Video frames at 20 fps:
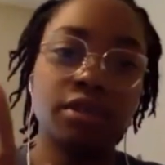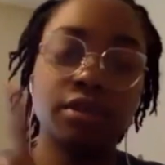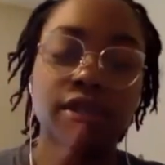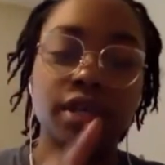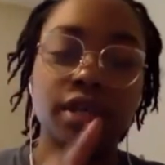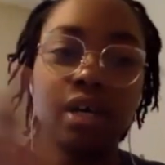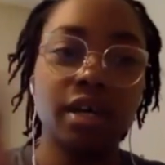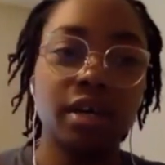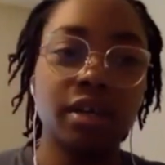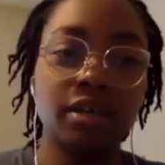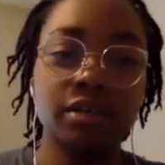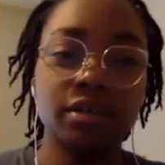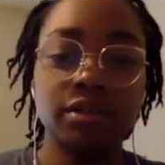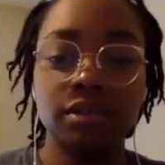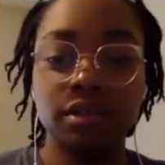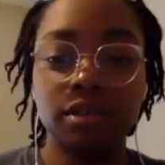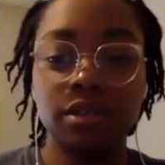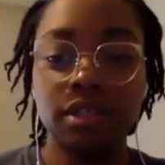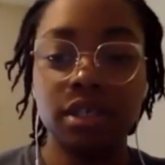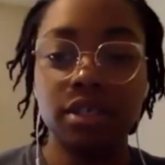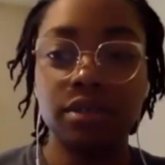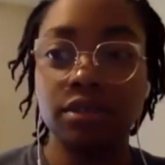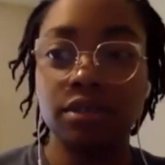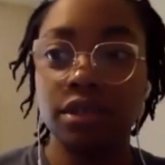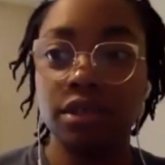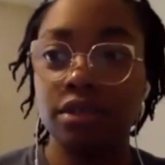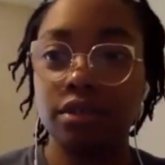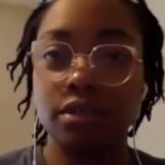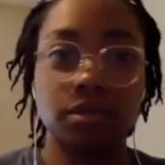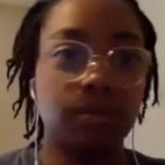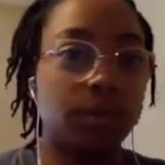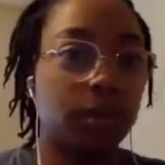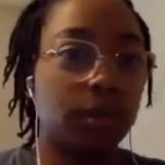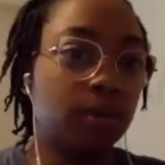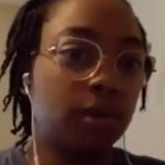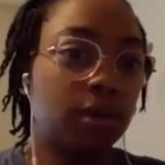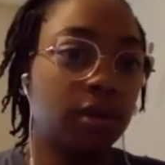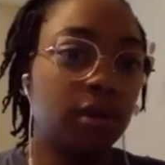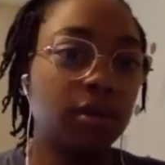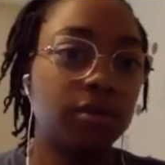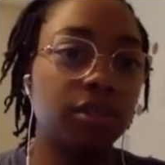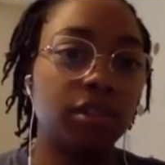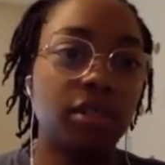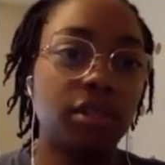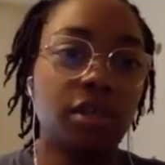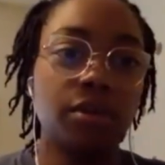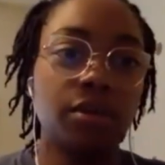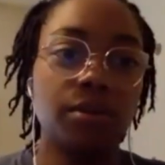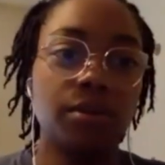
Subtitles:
on that and you can schedule either the one-on-one coaching